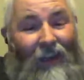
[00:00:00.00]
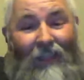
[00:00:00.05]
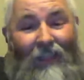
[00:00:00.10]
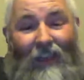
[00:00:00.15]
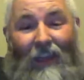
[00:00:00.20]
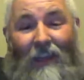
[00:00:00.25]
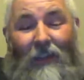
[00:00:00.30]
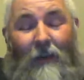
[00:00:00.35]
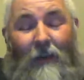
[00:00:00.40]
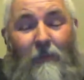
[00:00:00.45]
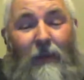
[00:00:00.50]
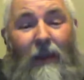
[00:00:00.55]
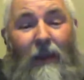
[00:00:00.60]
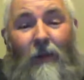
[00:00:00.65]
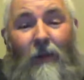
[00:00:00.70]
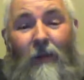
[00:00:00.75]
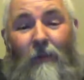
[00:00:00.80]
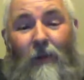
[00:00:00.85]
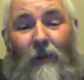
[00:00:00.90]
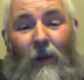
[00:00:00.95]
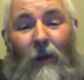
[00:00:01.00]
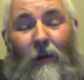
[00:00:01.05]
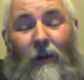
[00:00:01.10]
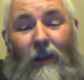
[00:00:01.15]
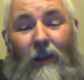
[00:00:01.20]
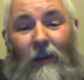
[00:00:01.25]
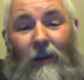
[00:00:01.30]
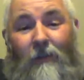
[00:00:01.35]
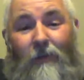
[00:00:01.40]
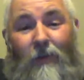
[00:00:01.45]
they, they've been on the
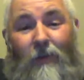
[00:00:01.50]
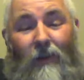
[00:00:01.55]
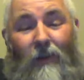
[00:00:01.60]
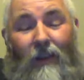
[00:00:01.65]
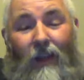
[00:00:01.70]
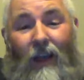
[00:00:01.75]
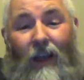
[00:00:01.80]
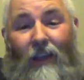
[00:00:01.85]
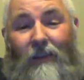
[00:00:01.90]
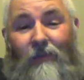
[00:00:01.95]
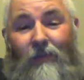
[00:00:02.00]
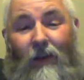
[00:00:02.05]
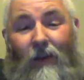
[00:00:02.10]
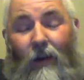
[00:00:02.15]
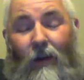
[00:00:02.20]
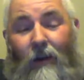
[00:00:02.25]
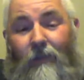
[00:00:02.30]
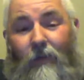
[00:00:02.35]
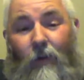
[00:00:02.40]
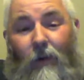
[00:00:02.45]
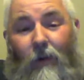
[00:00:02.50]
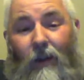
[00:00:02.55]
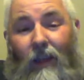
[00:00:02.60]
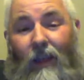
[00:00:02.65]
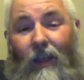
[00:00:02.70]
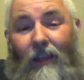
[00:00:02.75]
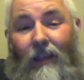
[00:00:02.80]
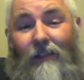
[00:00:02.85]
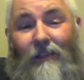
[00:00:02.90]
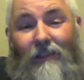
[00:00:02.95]
road here for the last four, four
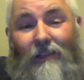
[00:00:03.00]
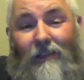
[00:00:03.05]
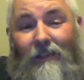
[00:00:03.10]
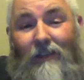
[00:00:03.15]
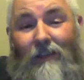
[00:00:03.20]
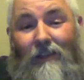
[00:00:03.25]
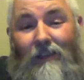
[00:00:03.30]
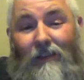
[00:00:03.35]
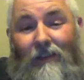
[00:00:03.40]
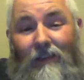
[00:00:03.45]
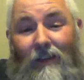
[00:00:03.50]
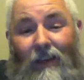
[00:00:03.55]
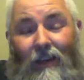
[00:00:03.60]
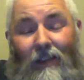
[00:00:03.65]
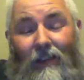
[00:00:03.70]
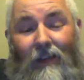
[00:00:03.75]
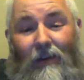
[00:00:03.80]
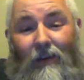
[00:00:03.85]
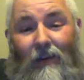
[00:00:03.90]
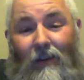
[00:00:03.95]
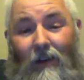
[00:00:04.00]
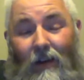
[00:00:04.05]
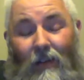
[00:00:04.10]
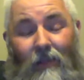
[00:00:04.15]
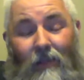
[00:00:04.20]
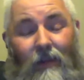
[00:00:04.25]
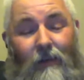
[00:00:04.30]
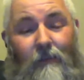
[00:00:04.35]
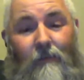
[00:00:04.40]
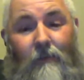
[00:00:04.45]
days. And they're, uh,
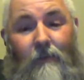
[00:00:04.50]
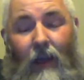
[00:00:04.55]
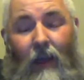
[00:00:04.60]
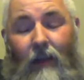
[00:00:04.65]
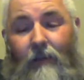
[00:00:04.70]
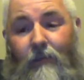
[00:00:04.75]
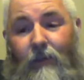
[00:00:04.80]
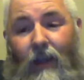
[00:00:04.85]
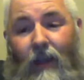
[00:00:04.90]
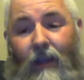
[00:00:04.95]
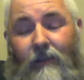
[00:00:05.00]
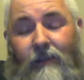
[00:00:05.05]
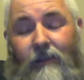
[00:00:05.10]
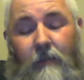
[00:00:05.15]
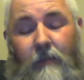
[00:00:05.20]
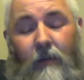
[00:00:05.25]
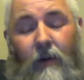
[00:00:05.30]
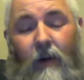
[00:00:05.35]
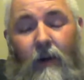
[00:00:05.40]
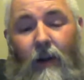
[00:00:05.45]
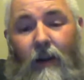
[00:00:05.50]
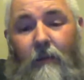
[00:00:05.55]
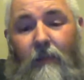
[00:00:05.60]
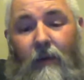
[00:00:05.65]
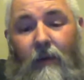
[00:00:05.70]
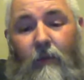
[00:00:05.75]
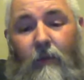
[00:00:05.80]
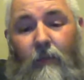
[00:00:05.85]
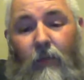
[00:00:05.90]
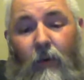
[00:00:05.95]
there matter of fact, some have already
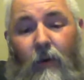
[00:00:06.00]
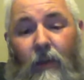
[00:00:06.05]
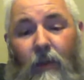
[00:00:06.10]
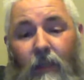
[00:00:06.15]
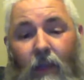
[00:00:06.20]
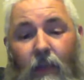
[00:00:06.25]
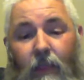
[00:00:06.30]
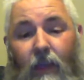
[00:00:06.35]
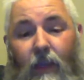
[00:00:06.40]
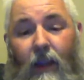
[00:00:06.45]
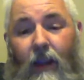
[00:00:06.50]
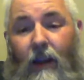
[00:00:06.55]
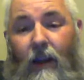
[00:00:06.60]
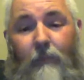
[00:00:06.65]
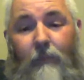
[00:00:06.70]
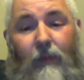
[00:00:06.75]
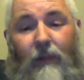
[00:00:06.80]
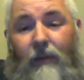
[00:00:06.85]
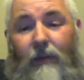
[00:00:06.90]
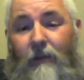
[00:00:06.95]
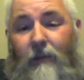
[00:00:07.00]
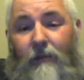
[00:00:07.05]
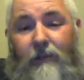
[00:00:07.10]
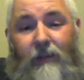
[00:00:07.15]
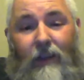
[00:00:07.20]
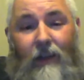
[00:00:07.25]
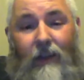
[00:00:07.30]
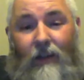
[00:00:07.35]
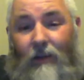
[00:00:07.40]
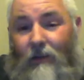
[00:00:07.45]
been reporting that there, but you don't
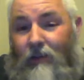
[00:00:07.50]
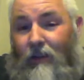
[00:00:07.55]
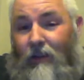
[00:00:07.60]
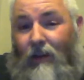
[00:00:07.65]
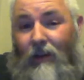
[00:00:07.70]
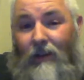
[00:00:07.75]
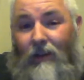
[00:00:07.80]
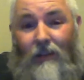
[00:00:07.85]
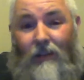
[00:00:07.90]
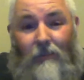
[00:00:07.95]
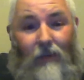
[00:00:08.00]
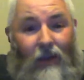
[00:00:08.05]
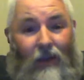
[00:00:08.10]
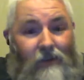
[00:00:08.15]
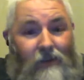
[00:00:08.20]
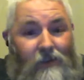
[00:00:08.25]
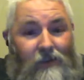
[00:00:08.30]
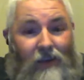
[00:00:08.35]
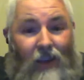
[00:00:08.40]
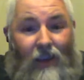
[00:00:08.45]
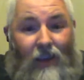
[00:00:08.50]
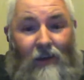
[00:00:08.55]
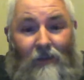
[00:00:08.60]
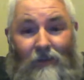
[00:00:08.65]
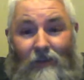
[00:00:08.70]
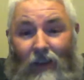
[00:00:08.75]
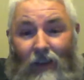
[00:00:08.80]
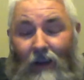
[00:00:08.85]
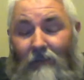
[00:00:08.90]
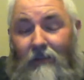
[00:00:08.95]
see it on none of the major
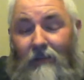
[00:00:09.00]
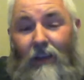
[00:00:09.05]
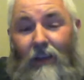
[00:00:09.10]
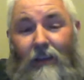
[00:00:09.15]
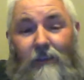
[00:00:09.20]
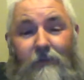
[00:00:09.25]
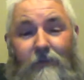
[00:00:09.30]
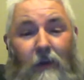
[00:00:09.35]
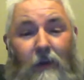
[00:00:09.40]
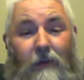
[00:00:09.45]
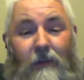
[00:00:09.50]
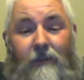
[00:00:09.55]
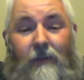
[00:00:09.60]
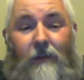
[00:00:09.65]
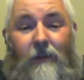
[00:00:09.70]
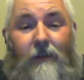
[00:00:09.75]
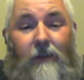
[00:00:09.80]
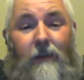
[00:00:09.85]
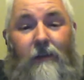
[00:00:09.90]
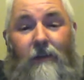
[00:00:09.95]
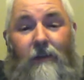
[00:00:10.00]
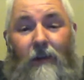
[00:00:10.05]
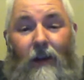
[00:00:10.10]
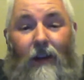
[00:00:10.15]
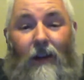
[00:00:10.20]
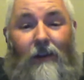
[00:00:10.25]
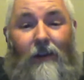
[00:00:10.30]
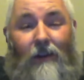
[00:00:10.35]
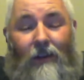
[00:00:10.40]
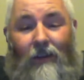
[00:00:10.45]
channels. Everything's focused on
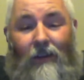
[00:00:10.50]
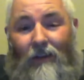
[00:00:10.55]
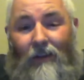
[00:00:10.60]
Ukraine.